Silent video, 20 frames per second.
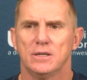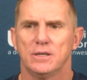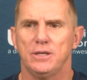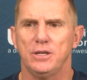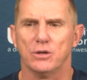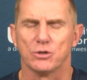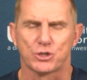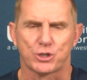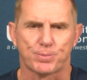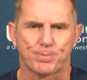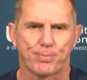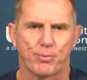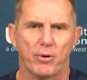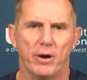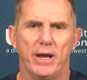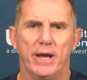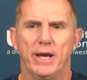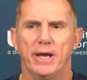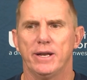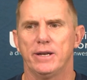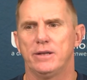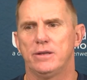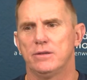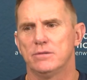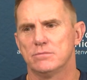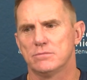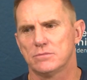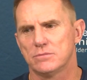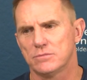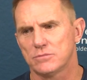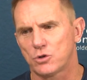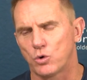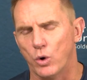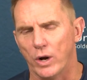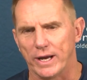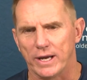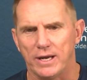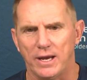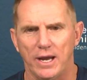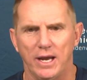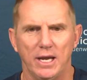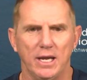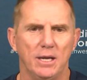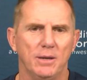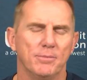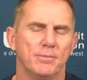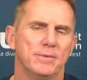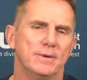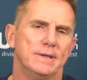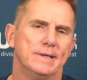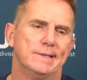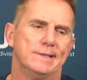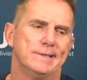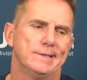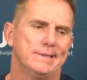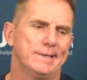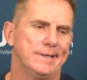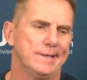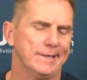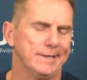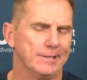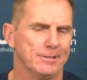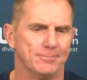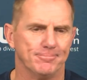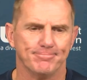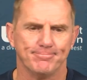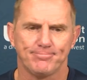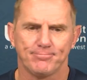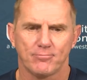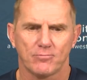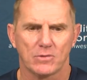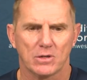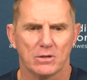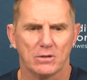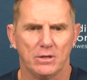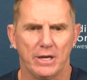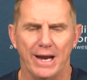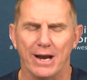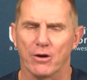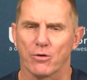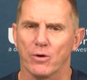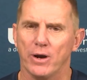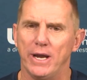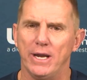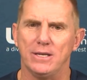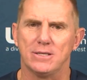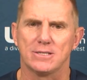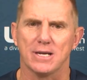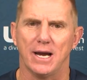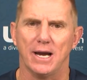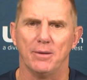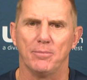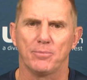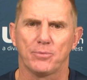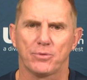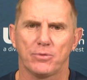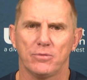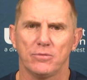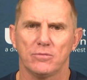you know, spread, quick game, air raid type